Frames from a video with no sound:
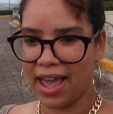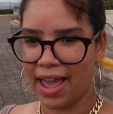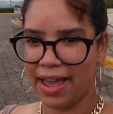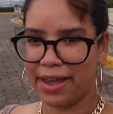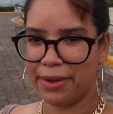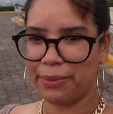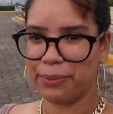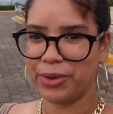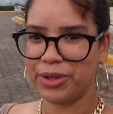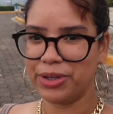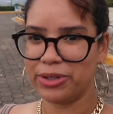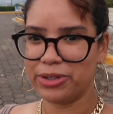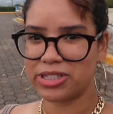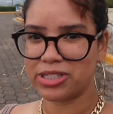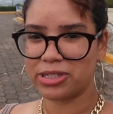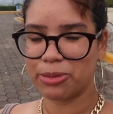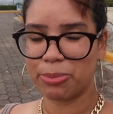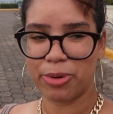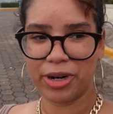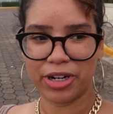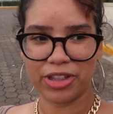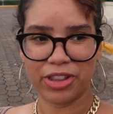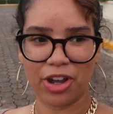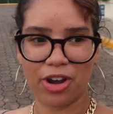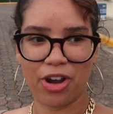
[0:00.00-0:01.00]
and we used to
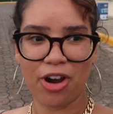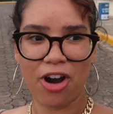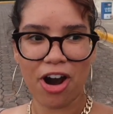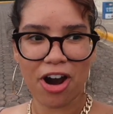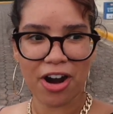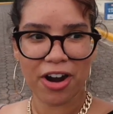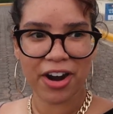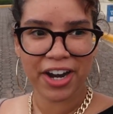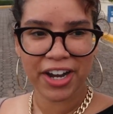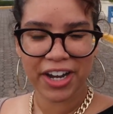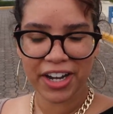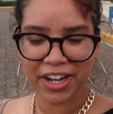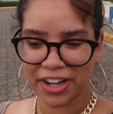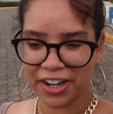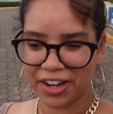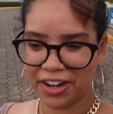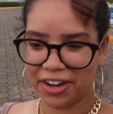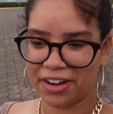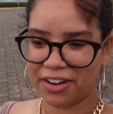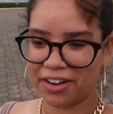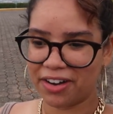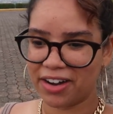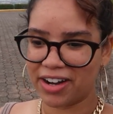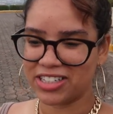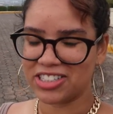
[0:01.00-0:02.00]
bring the car
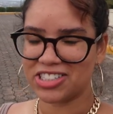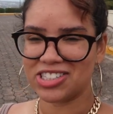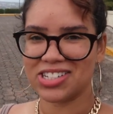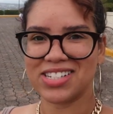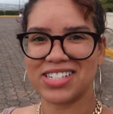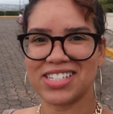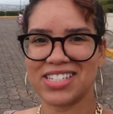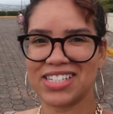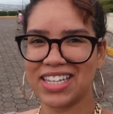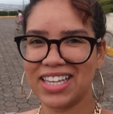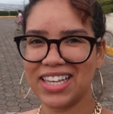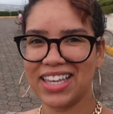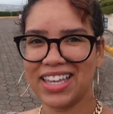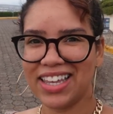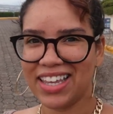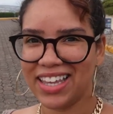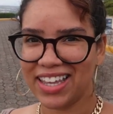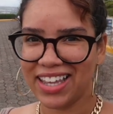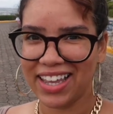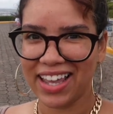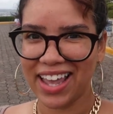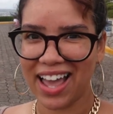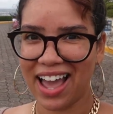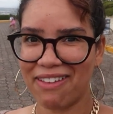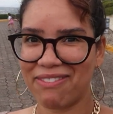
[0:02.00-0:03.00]
here and just
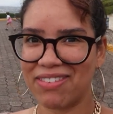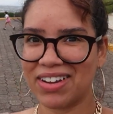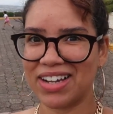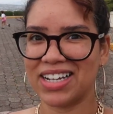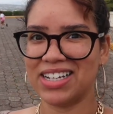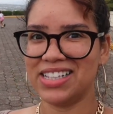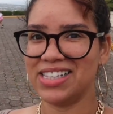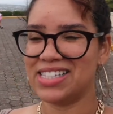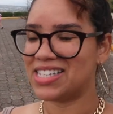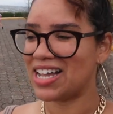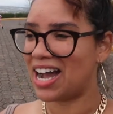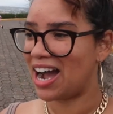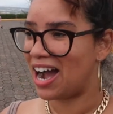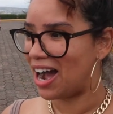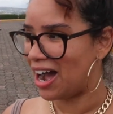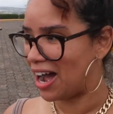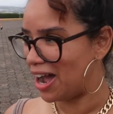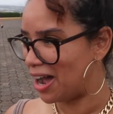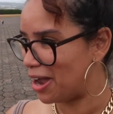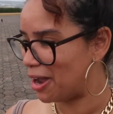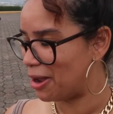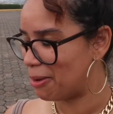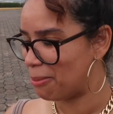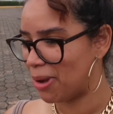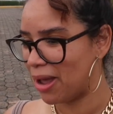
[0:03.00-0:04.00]
eat, have a good
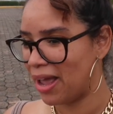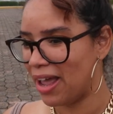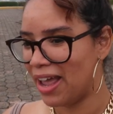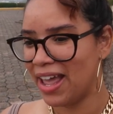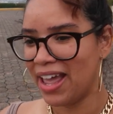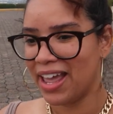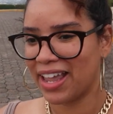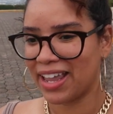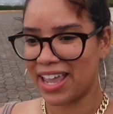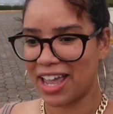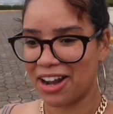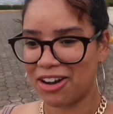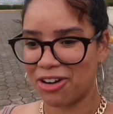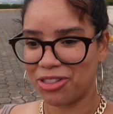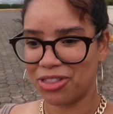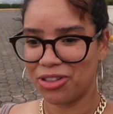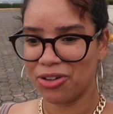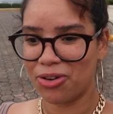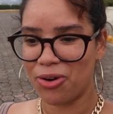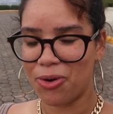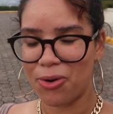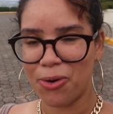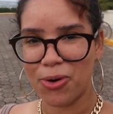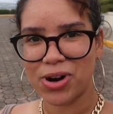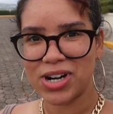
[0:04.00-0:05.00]
time, get on
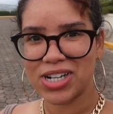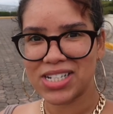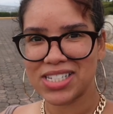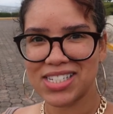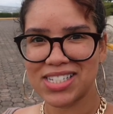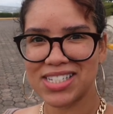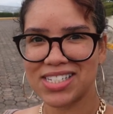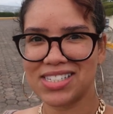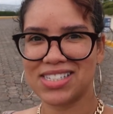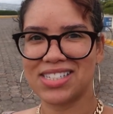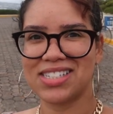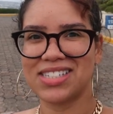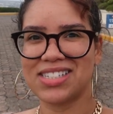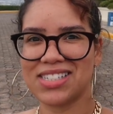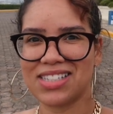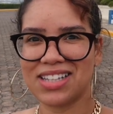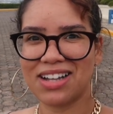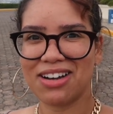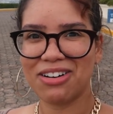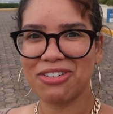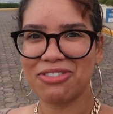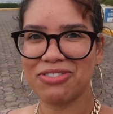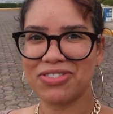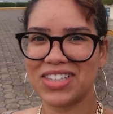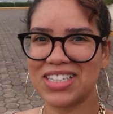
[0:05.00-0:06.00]
the horses and
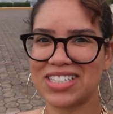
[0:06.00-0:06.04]
stuff.